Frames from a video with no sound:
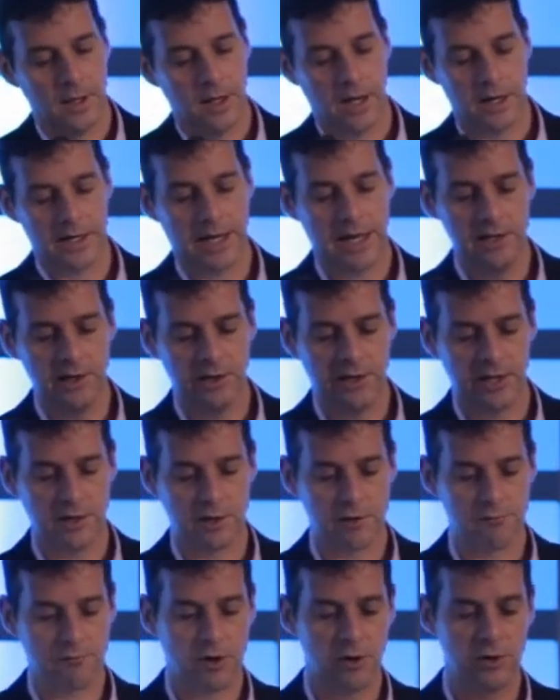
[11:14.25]
Okay, looking at
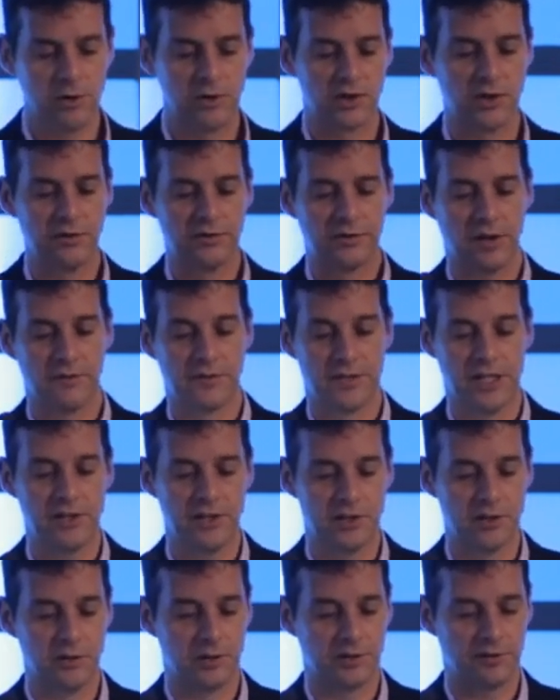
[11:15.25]
the roles of
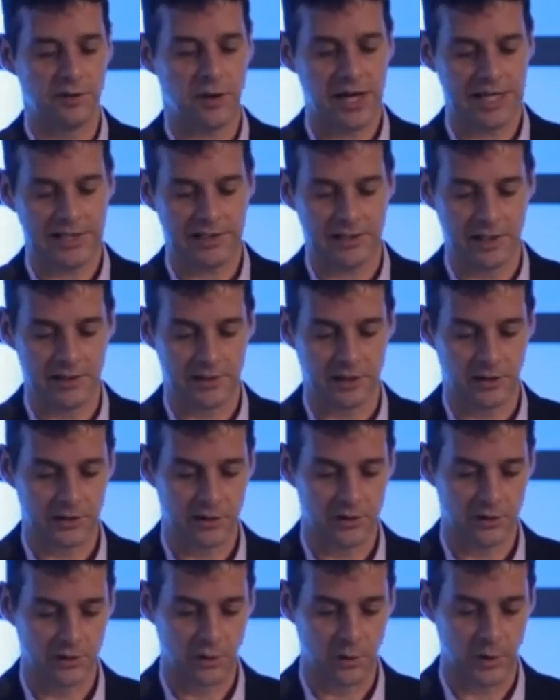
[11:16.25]
digital devices, and I'll
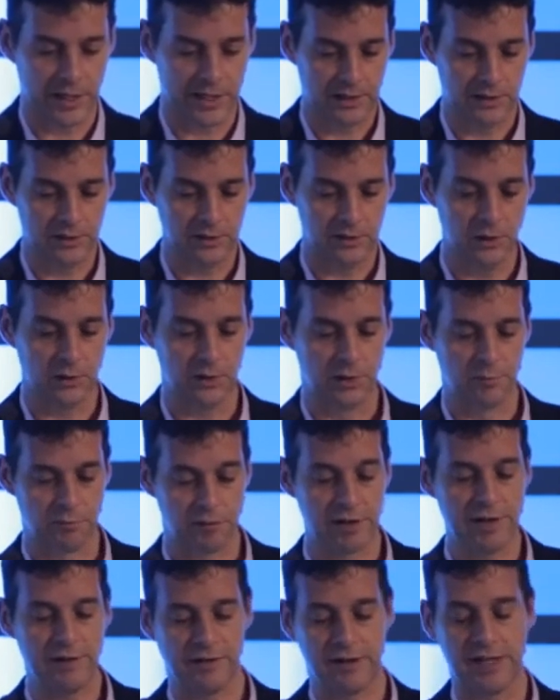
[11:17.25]
just quick look
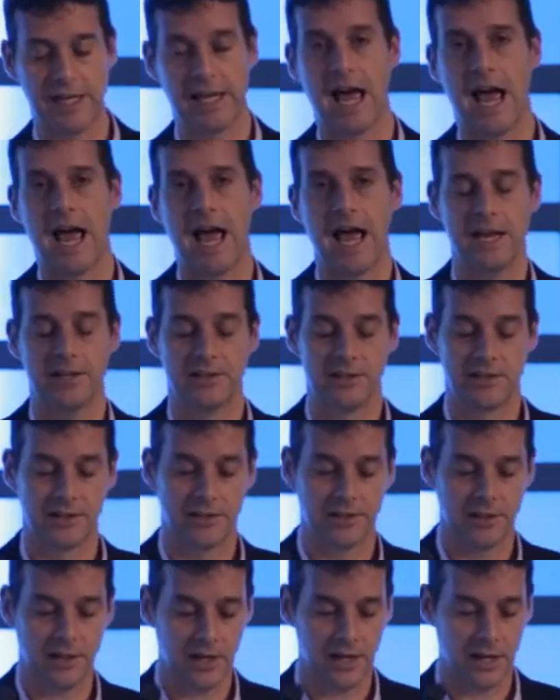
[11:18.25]
briefly at
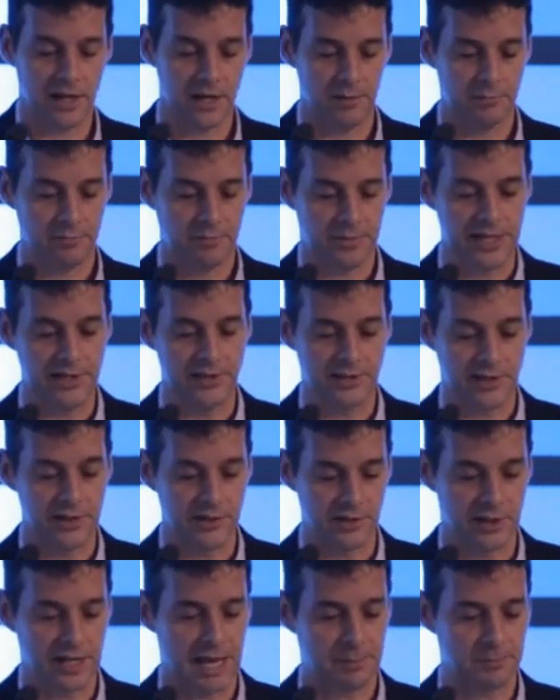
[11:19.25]

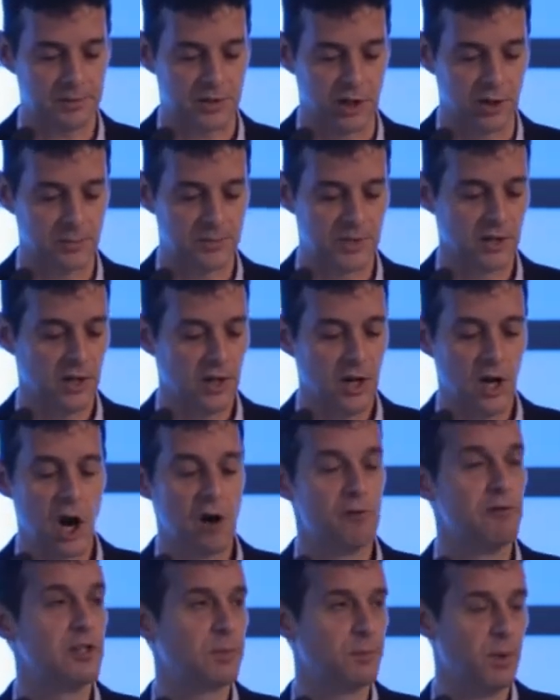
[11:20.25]
PCs and laptops.
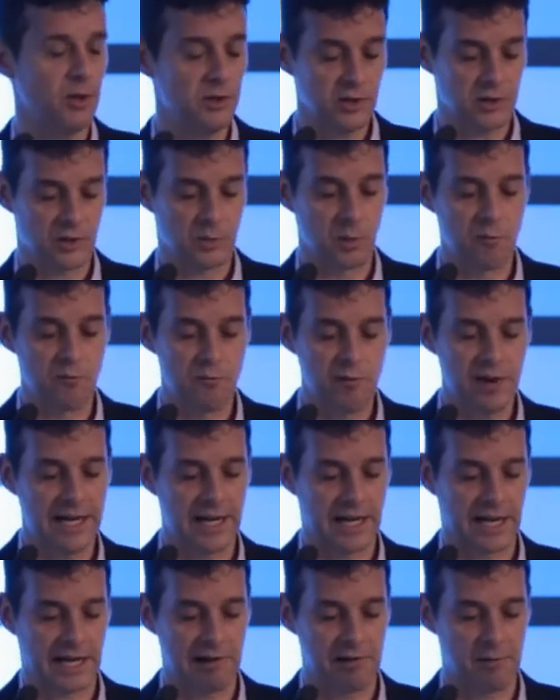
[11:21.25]
Respondents were really
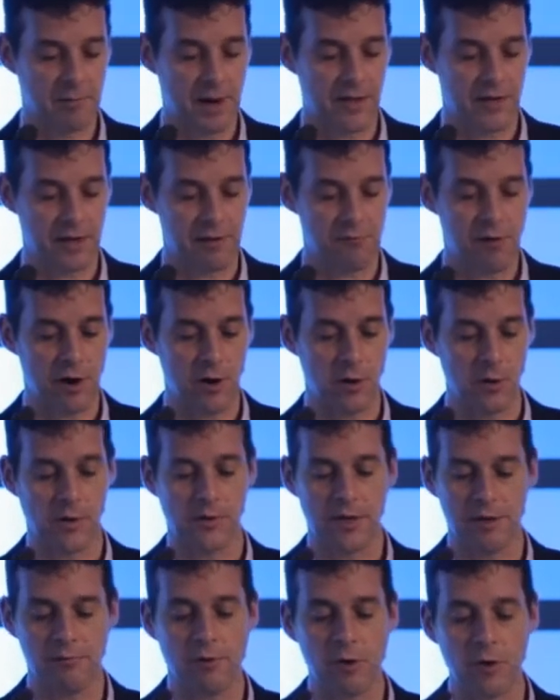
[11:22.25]
clear about their role.
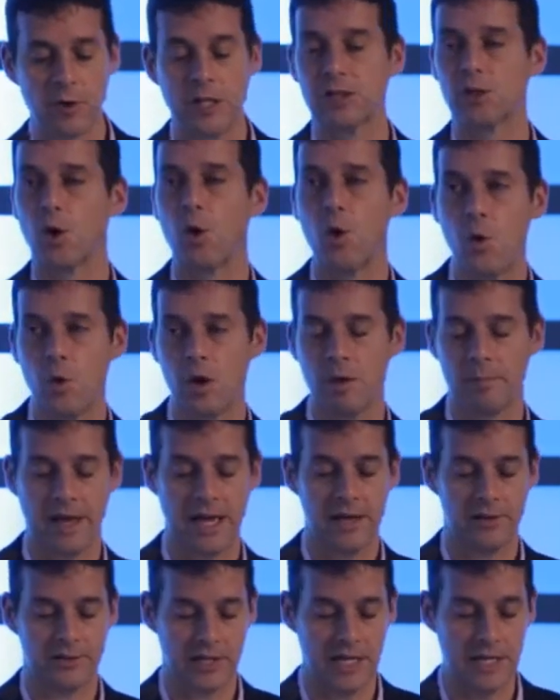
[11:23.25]
Their role is all
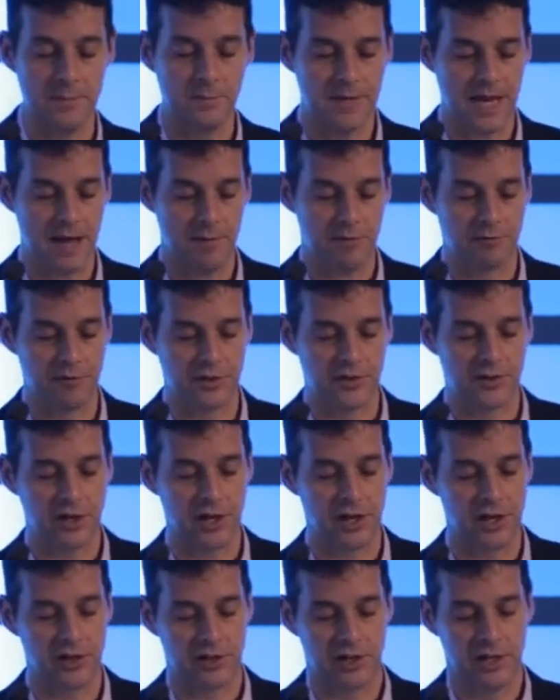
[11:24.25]
about in-depth
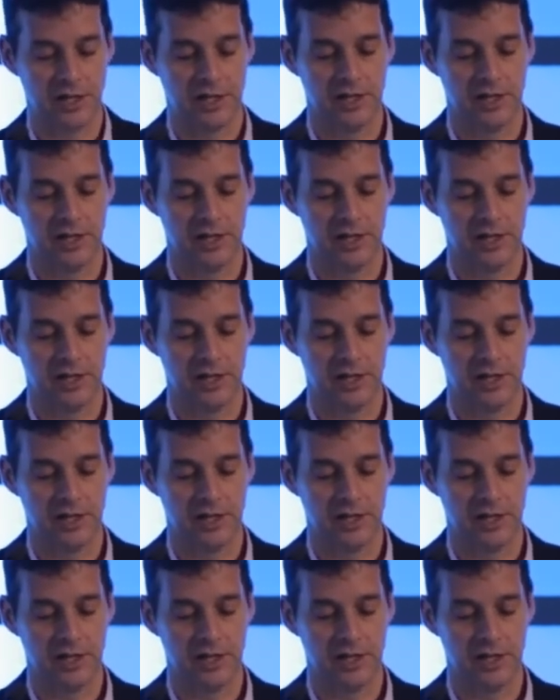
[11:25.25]
research,